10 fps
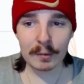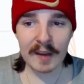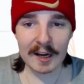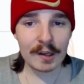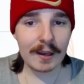It was
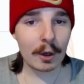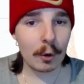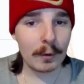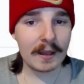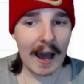actually a
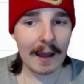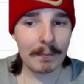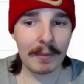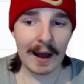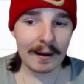good game,
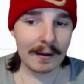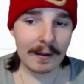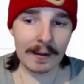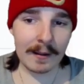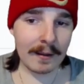but
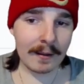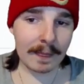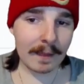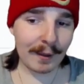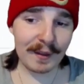
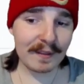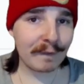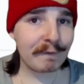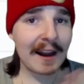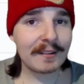I think the
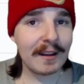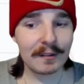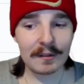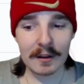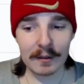fact
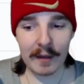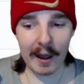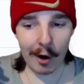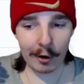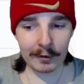is that
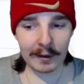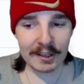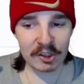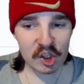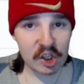they're
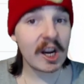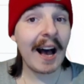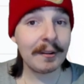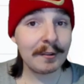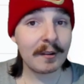only
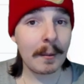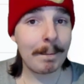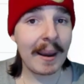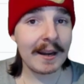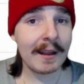just
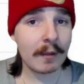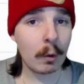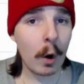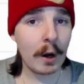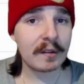beating the
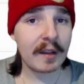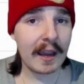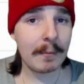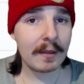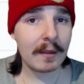worst
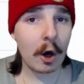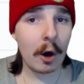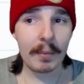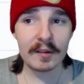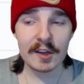team in the
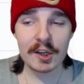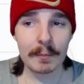competition.